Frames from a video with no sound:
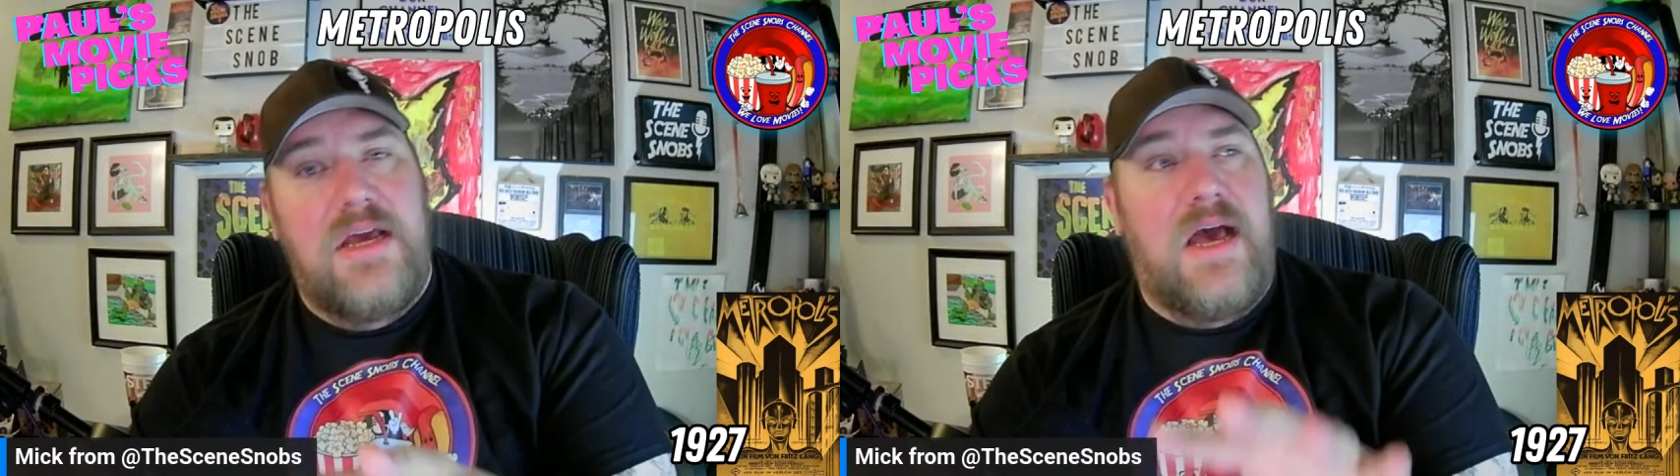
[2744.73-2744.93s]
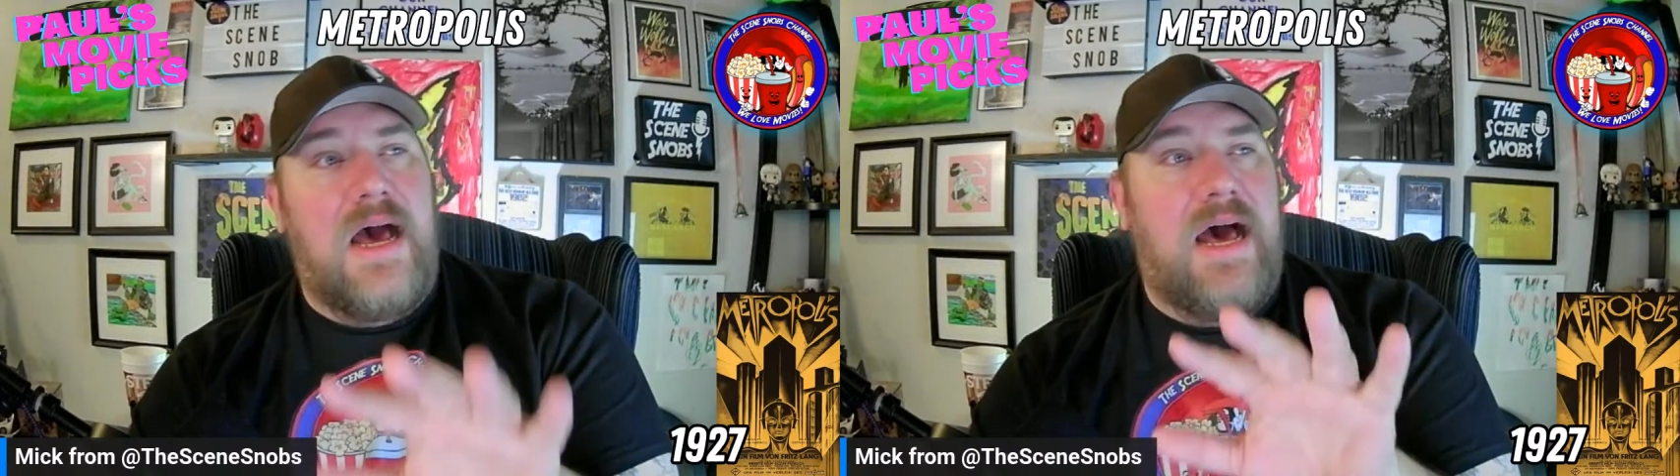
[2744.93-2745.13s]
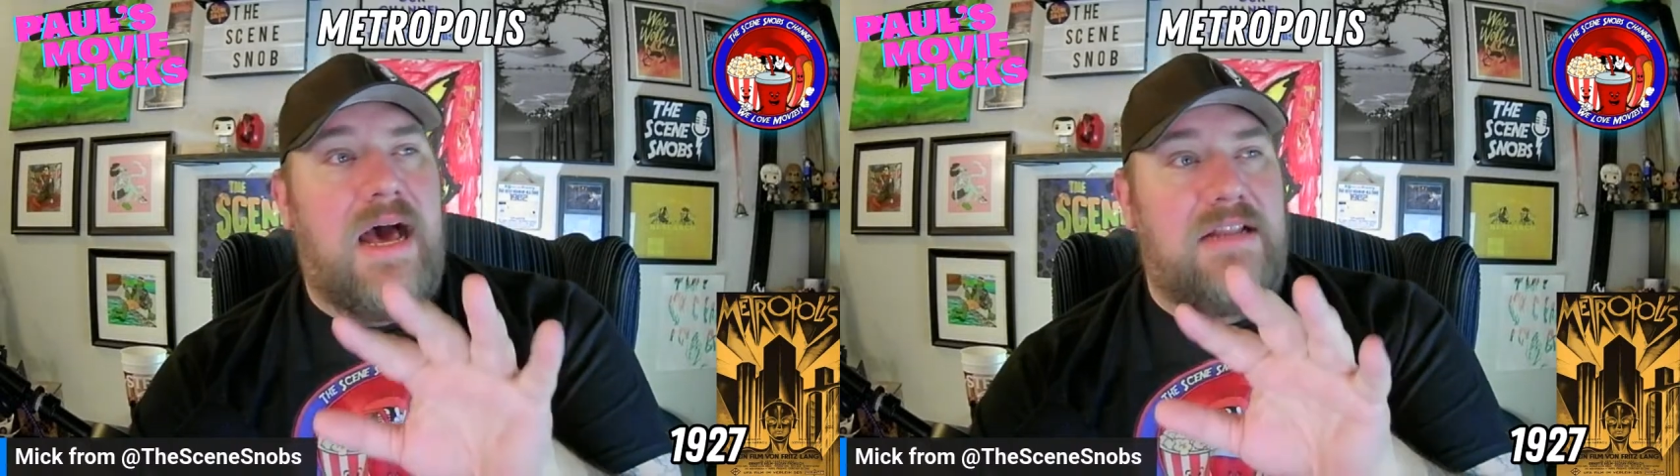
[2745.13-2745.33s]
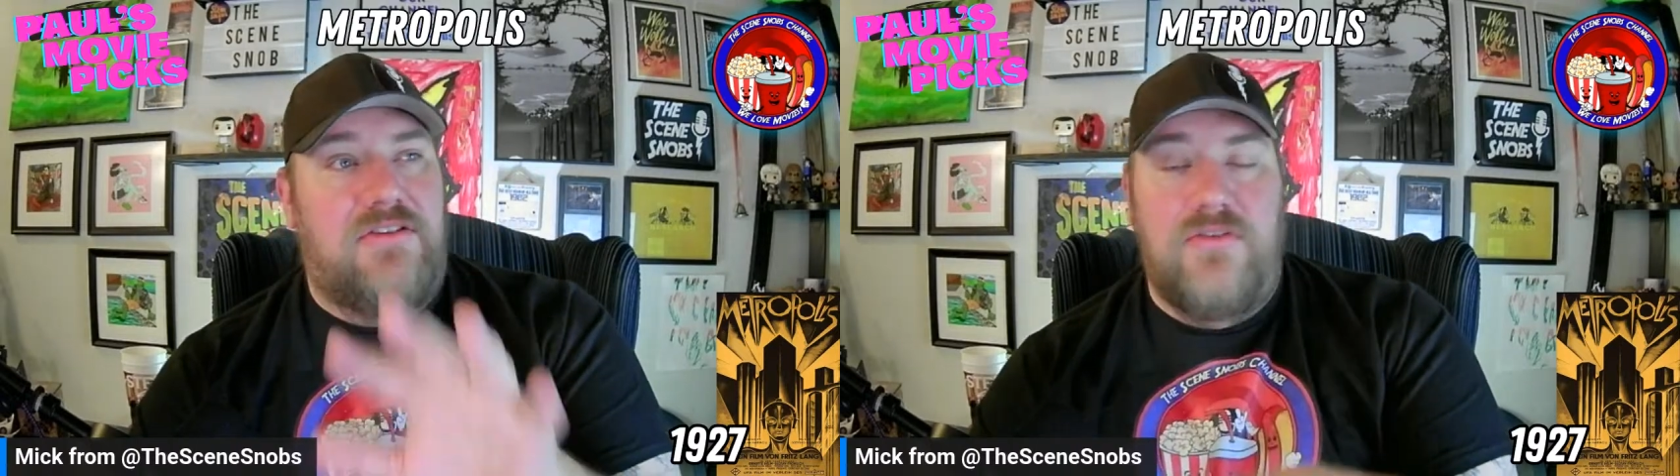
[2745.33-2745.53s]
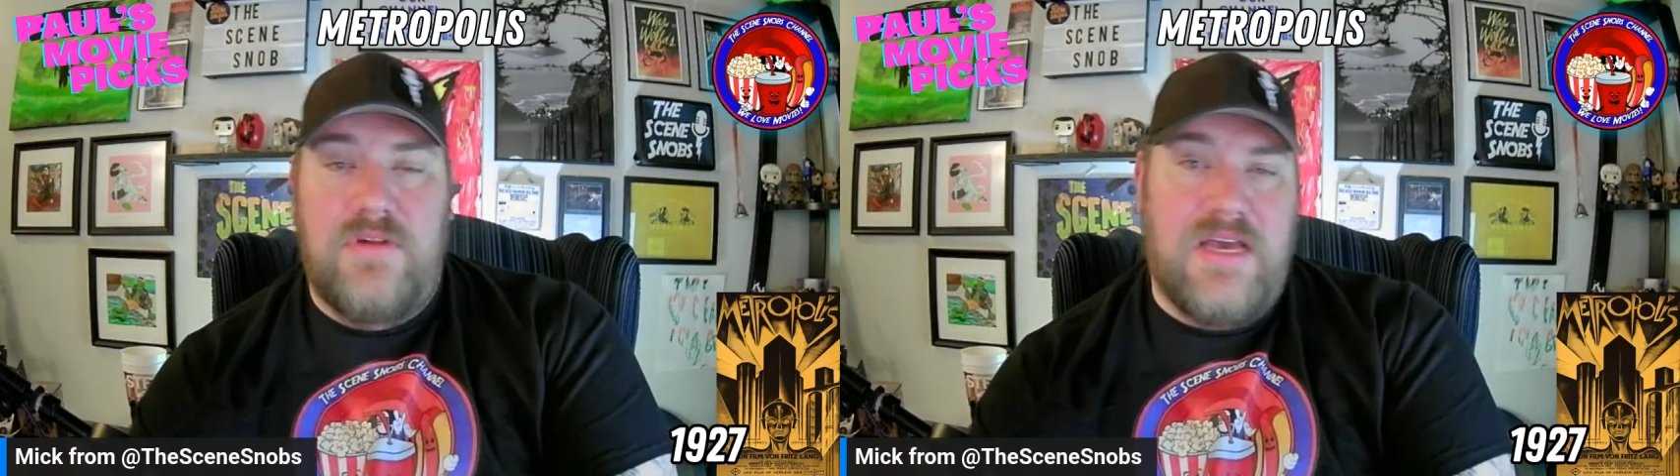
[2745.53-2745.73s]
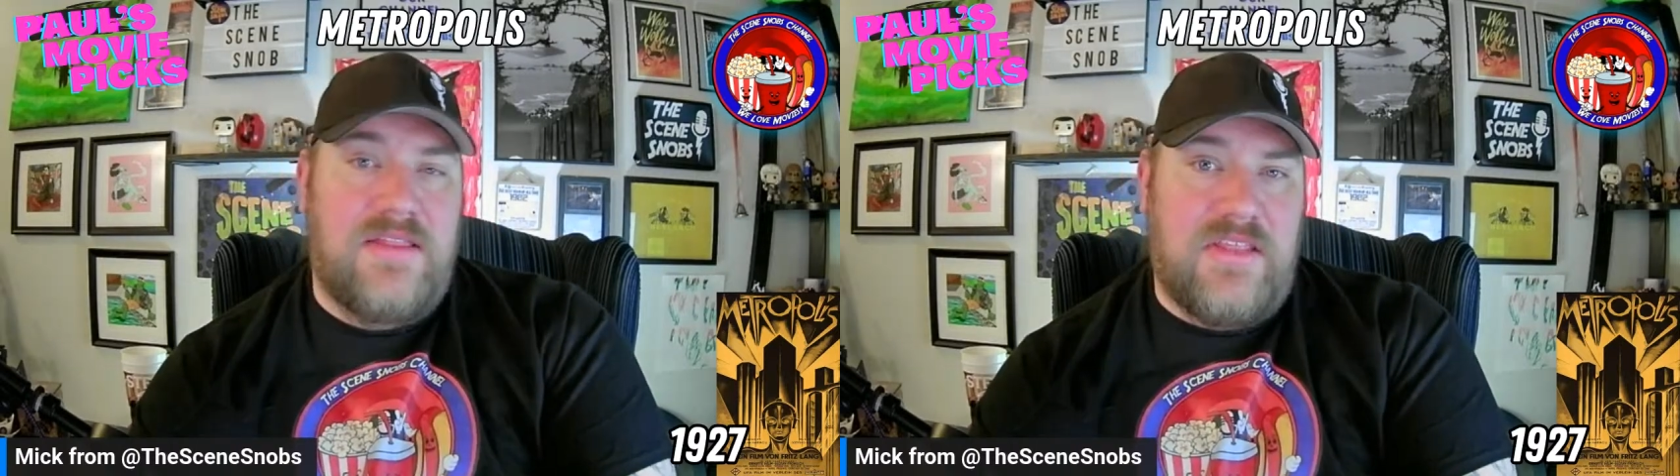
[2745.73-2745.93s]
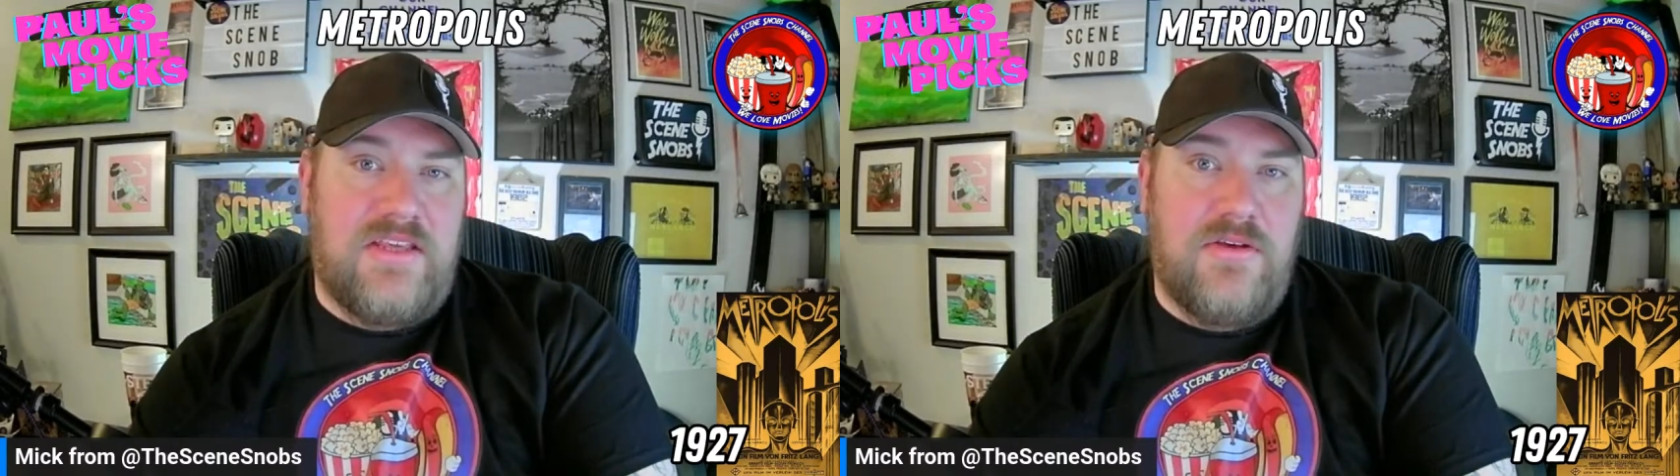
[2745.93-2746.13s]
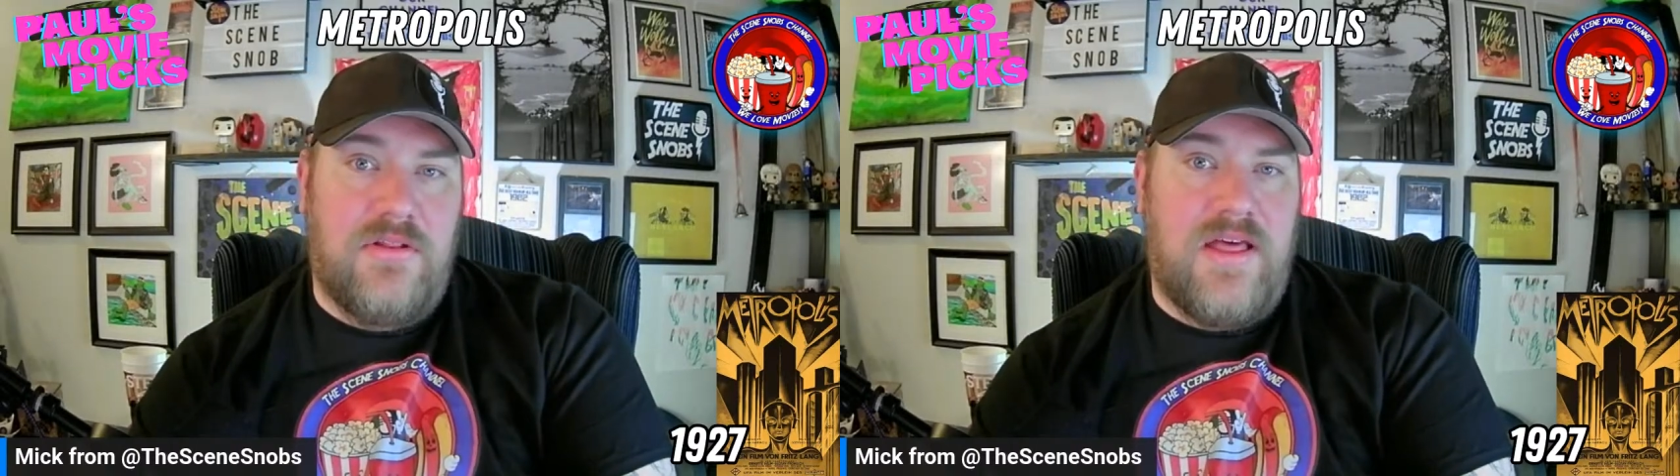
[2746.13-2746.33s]
I do not
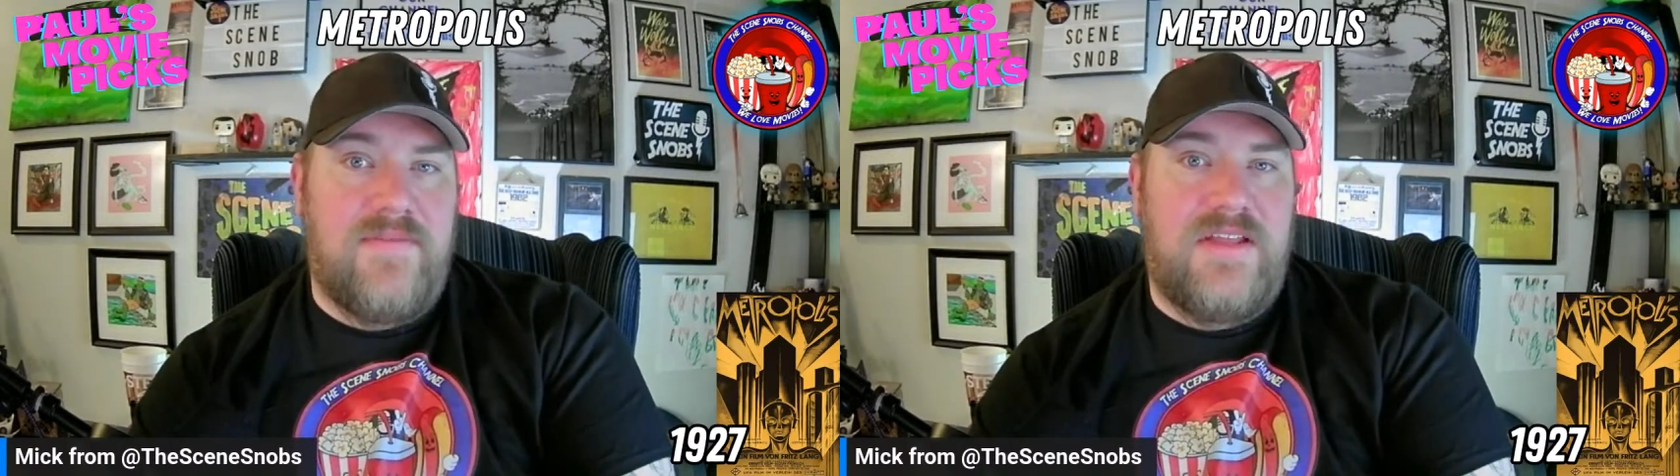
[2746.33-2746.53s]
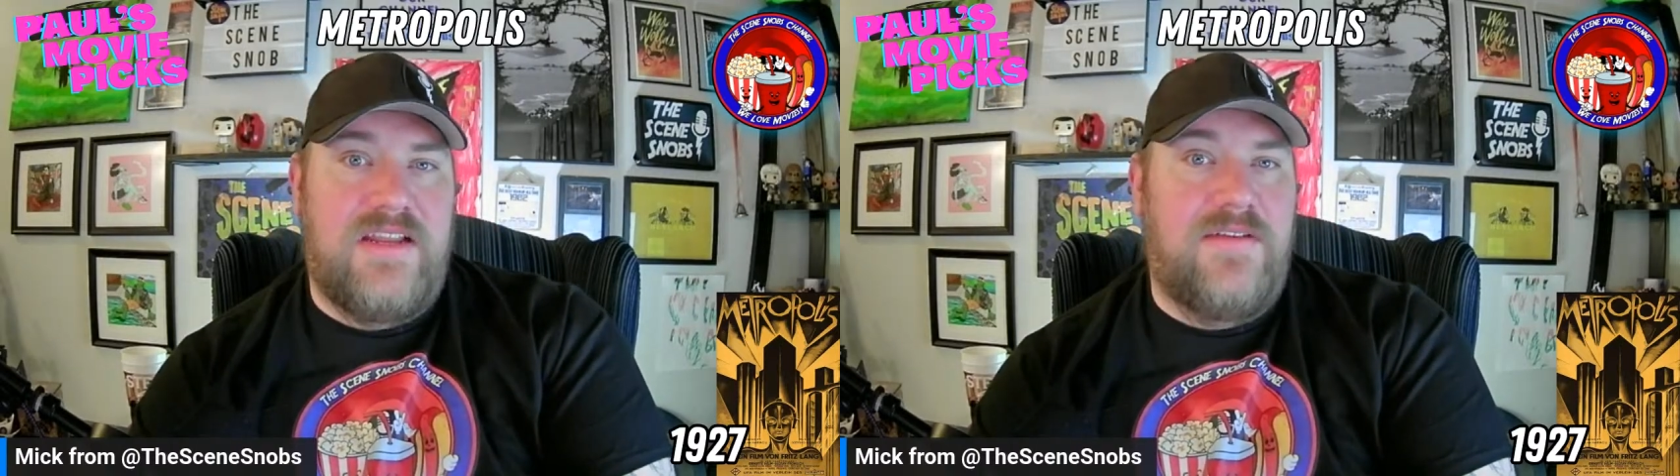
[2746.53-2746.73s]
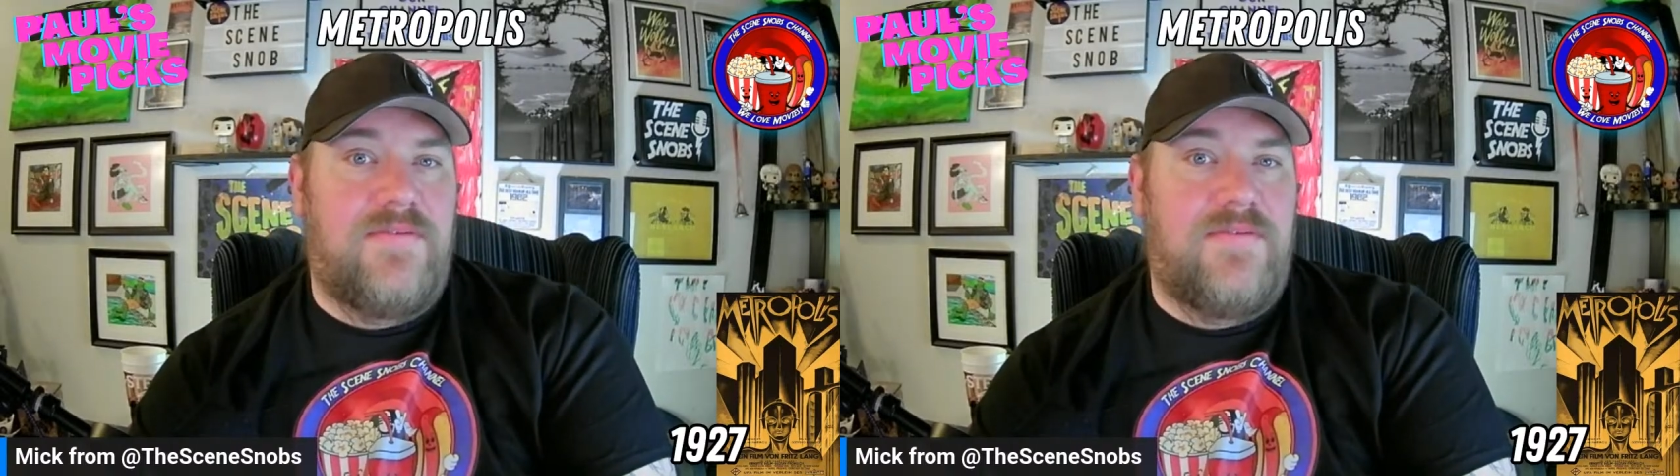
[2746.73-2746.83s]
think you'll love it